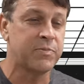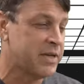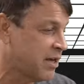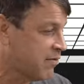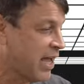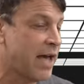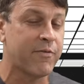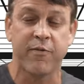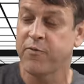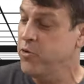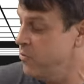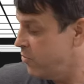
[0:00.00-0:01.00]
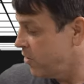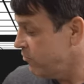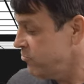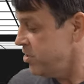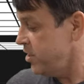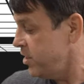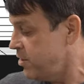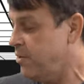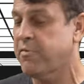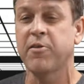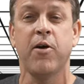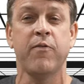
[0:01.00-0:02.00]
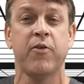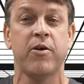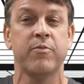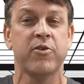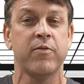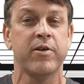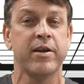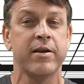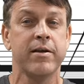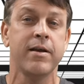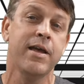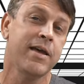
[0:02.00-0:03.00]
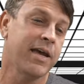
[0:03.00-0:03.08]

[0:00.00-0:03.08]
because I have a few more really good snow foams over here,